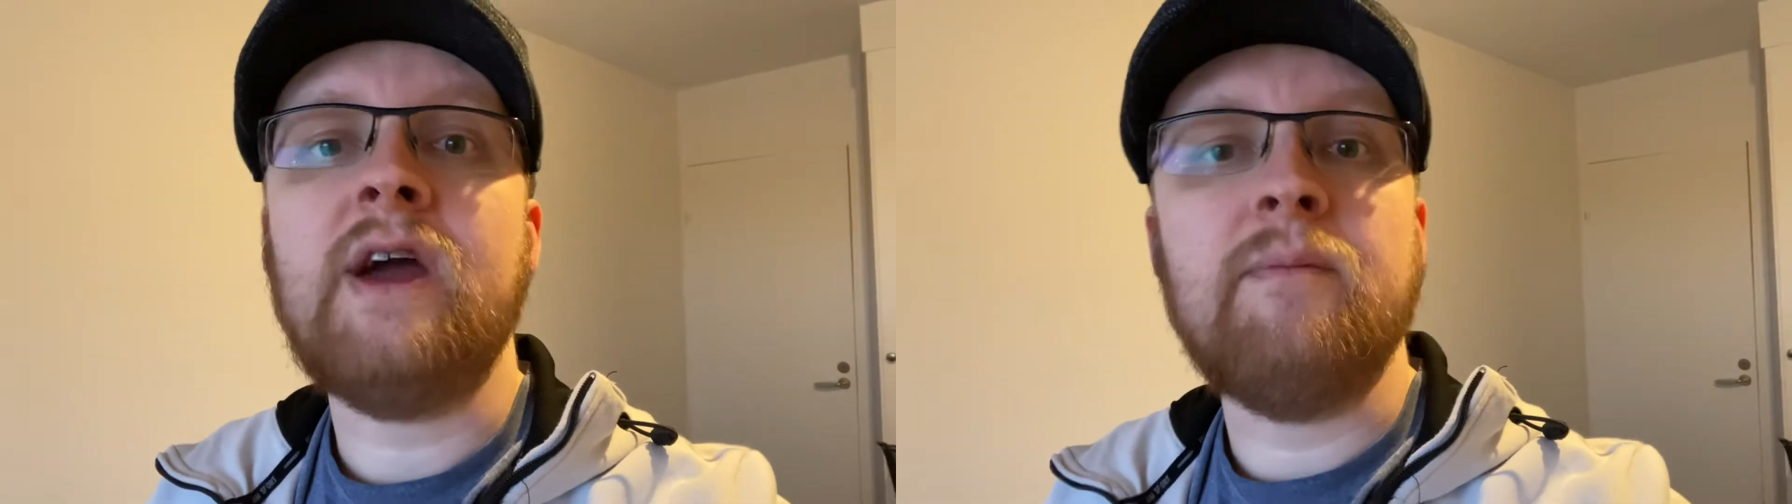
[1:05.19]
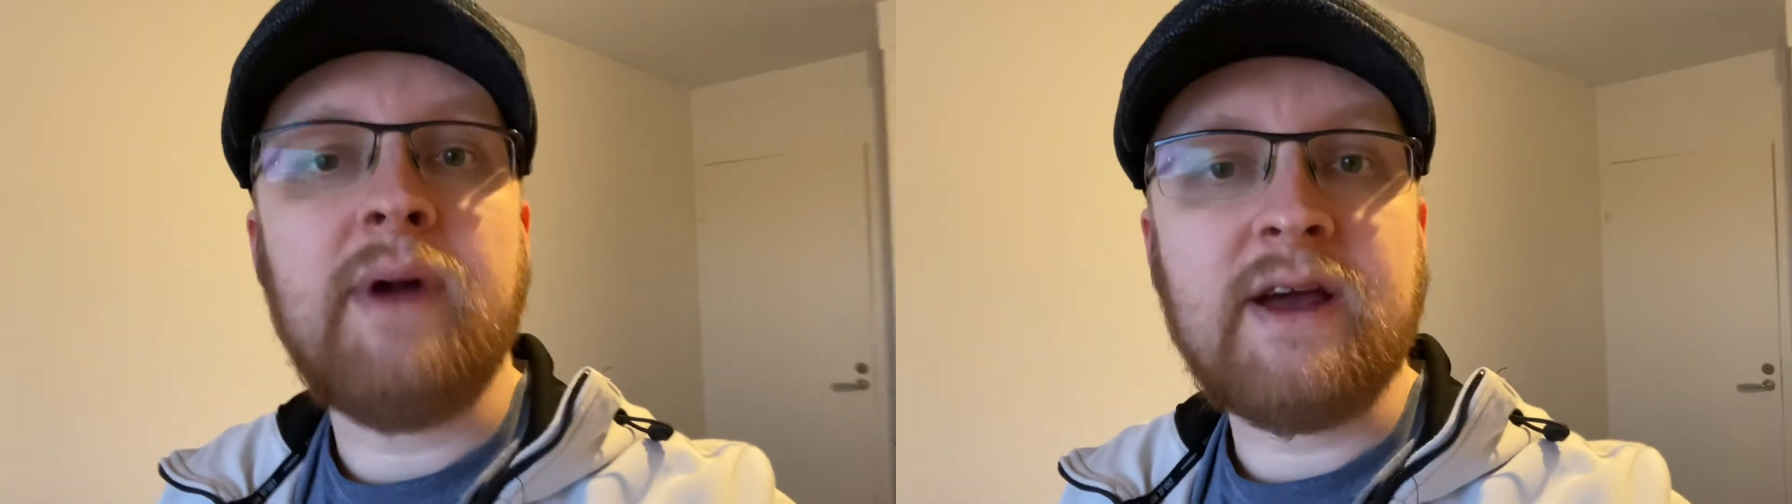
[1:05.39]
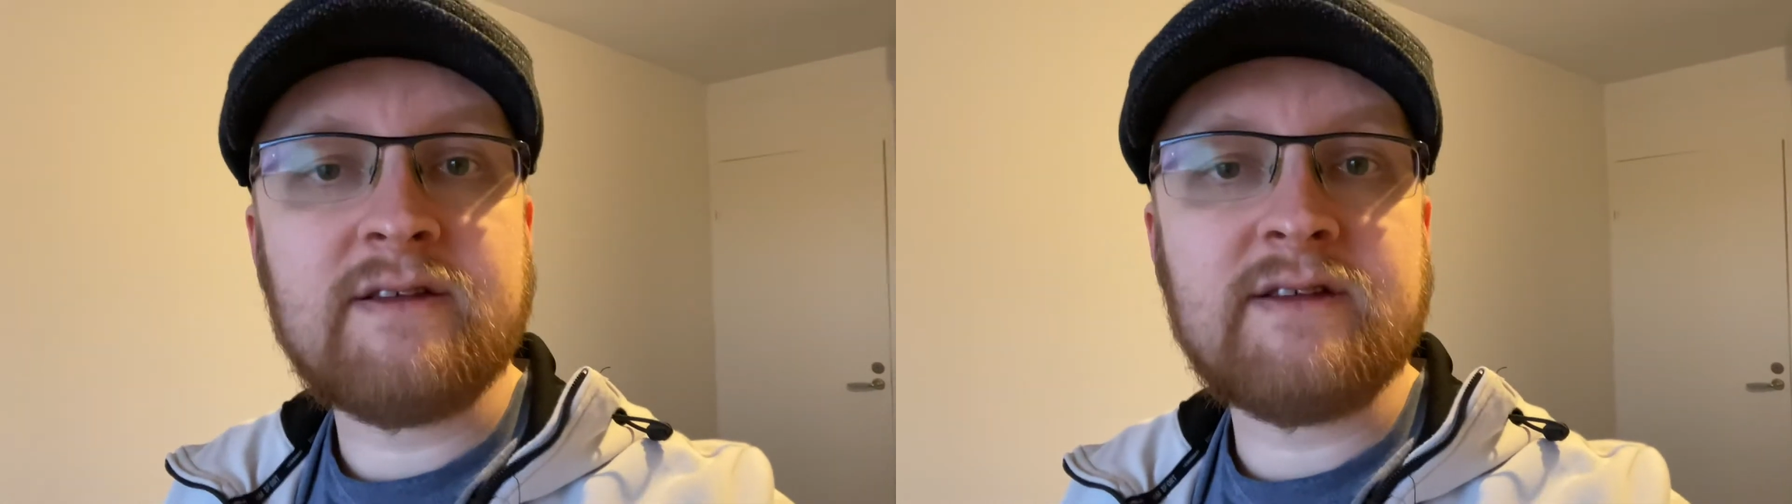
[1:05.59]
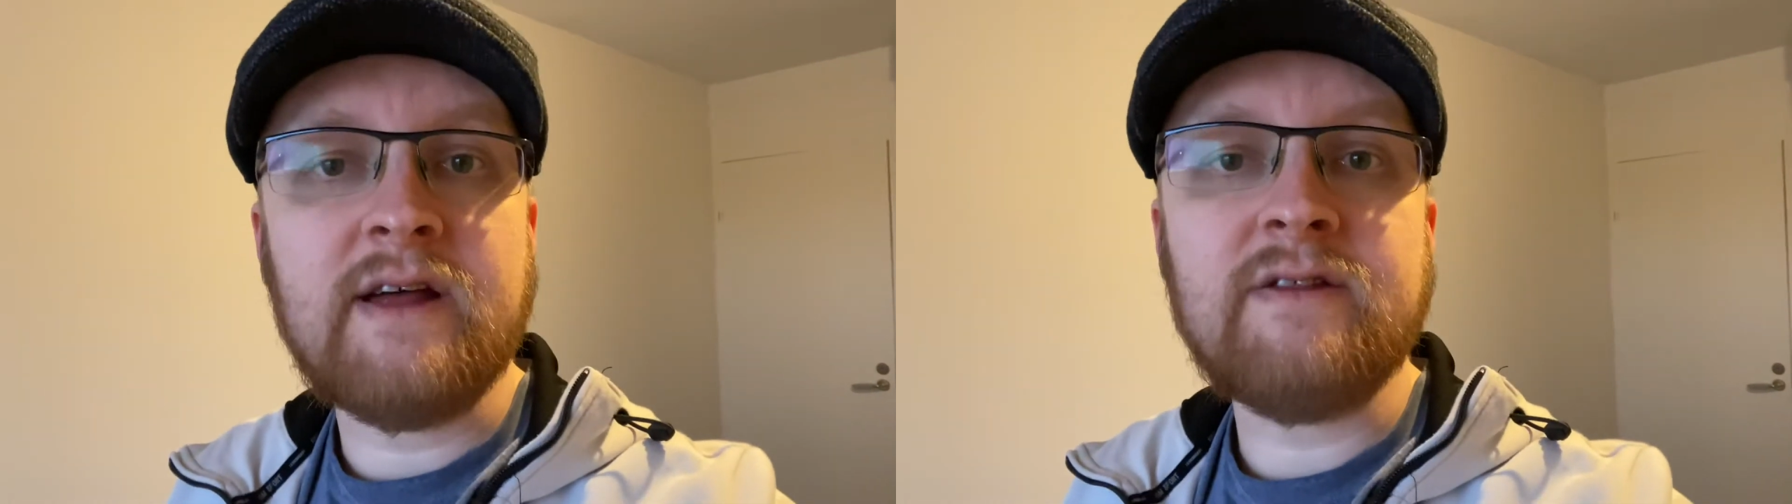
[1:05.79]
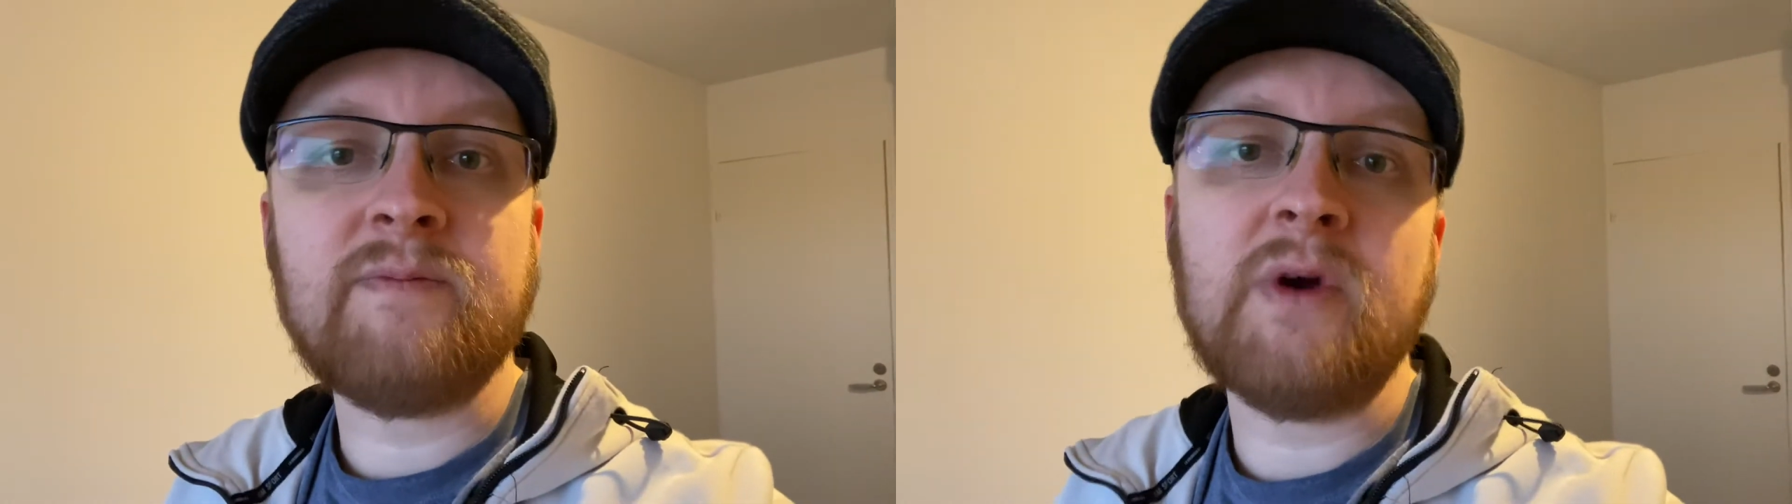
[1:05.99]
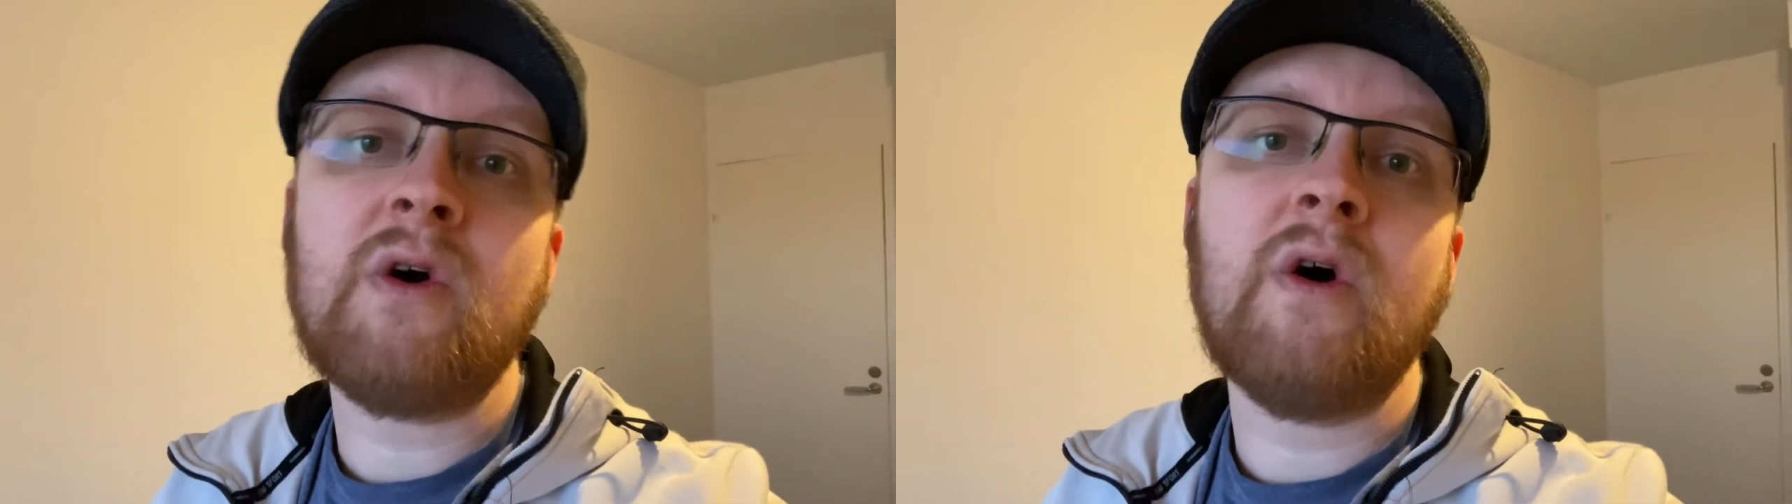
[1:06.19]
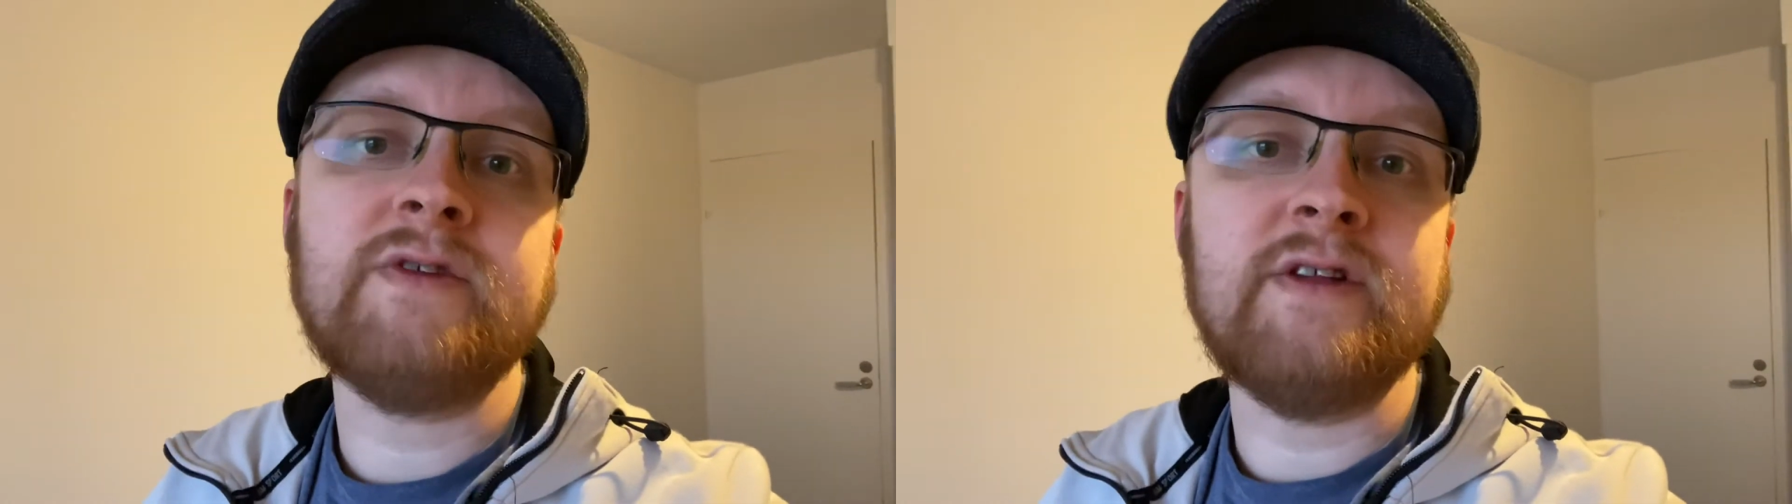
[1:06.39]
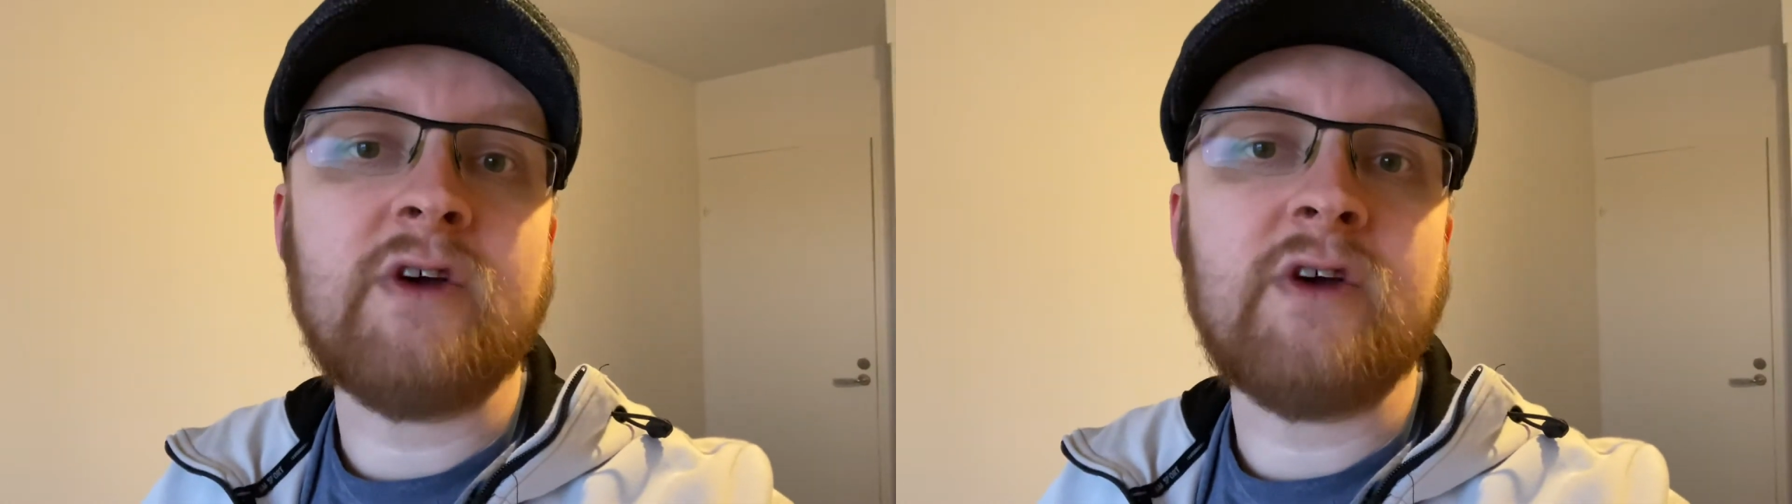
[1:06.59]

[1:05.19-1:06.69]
It makes sense because it's